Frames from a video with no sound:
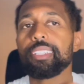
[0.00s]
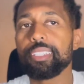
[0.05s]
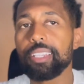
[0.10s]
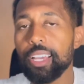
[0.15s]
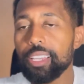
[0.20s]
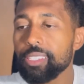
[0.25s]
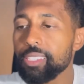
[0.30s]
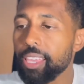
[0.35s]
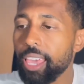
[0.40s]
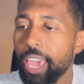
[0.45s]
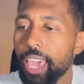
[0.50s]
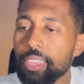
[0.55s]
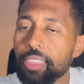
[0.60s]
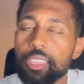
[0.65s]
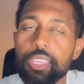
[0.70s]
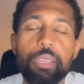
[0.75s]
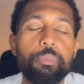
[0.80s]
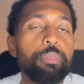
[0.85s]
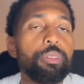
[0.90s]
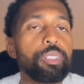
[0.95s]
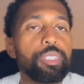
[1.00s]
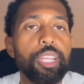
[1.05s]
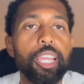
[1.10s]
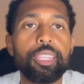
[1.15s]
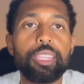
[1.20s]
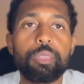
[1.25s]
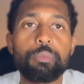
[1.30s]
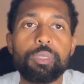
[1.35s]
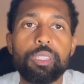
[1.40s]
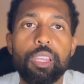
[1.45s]
Does the athlete project
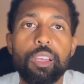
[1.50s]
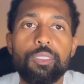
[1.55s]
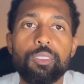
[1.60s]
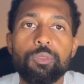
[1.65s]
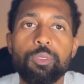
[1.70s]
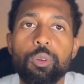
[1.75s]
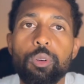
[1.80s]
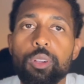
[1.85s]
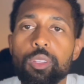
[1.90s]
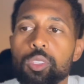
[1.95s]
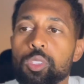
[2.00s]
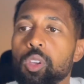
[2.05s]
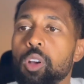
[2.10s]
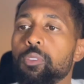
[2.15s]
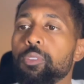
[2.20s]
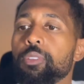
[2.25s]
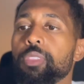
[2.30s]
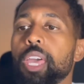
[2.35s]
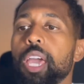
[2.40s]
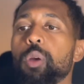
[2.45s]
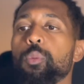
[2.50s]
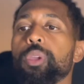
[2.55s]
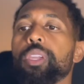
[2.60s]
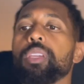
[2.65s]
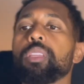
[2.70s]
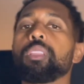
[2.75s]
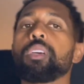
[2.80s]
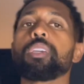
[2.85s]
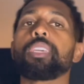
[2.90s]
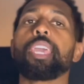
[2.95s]
themselves forward? So for that, we
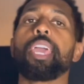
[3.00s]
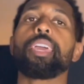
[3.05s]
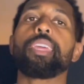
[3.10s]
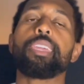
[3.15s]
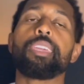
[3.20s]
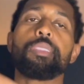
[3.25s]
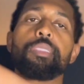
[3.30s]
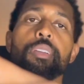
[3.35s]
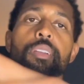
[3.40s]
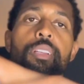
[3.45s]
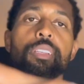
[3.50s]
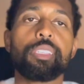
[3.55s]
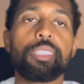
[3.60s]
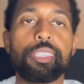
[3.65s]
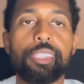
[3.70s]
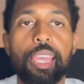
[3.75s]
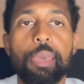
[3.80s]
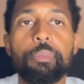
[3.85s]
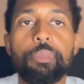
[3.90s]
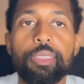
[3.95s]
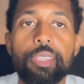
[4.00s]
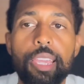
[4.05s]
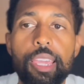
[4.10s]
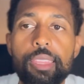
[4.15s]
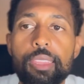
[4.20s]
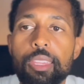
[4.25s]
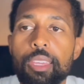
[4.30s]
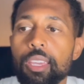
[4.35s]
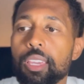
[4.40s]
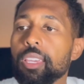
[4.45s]
could look at either step
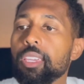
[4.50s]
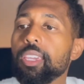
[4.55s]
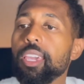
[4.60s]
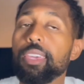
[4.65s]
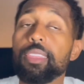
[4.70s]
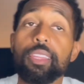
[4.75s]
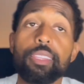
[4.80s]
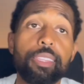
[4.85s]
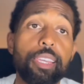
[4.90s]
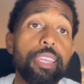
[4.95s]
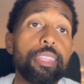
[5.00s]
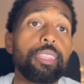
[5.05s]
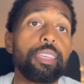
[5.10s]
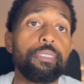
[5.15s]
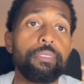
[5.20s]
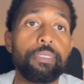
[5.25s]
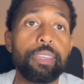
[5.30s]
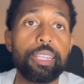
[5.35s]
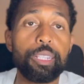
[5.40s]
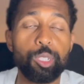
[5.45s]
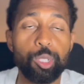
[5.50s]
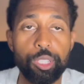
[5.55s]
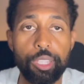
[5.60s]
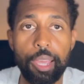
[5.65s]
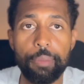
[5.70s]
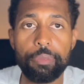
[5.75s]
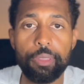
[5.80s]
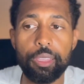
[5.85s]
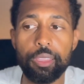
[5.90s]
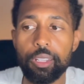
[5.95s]
length, the length of each
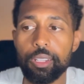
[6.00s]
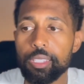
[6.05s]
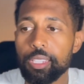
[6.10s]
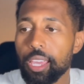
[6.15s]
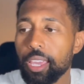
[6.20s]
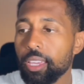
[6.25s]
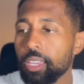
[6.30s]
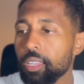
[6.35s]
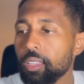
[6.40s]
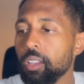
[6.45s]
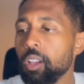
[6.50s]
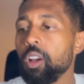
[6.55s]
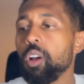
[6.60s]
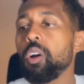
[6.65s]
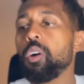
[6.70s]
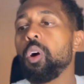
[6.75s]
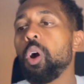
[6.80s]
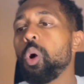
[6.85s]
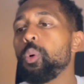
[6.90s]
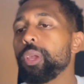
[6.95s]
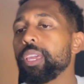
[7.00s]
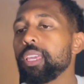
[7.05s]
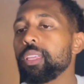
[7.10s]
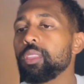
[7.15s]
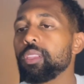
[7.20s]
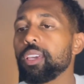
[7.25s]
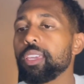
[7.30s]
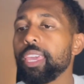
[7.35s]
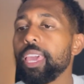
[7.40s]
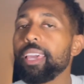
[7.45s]
step that they're taking, or we can
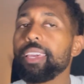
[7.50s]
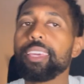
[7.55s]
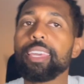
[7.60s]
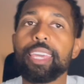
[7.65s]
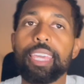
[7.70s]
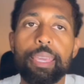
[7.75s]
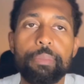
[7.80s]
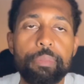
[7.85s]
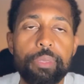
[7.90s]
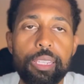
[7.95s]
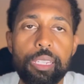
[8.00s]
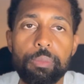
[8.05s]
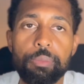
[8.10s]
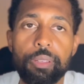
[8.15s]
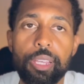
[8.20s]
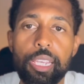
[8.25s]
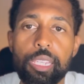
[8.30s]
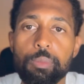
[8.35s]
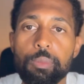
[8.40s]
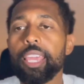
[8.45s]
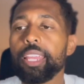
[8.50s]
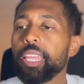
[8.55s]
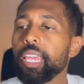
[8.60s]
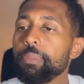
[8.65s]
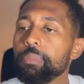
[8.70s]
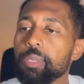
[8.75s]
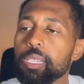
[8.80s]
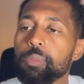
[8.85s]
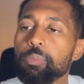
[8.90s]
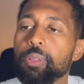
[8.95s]
look at hip displacement. And hip
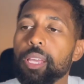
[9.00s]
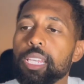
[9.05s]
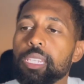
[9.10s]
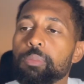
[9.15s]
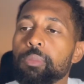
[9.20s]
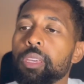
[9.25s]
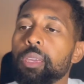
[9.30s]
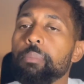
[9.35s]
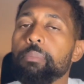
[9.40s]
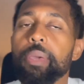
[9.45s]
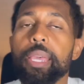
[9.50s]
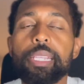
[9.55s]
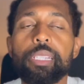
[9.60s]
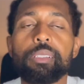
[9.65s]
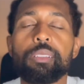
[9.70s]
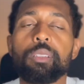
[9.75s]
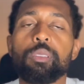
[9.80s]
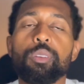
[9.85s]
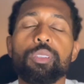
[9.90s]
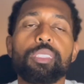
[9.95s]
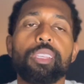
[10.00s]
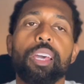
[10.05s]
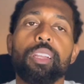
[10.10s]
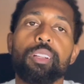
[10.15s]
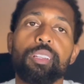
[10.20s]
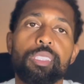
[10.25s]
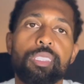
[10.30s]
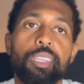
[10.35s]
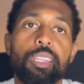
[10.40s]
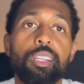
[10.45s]
displacement basically looks at our
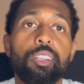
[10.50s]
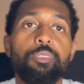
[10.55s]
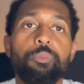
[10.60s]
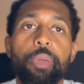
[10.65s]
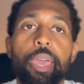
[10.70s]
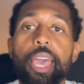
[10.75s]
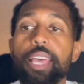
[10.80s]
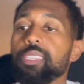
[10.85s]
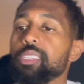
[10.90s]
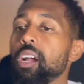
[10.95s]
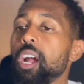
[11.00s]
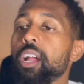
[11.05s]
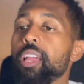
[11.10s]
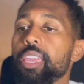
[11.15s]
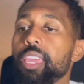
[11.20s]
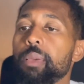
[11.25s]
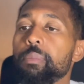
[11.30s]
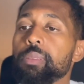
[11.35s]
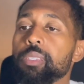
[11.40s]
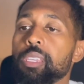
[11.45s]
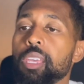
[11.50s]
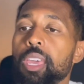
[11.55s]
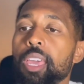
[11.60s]
center of mass, our hips,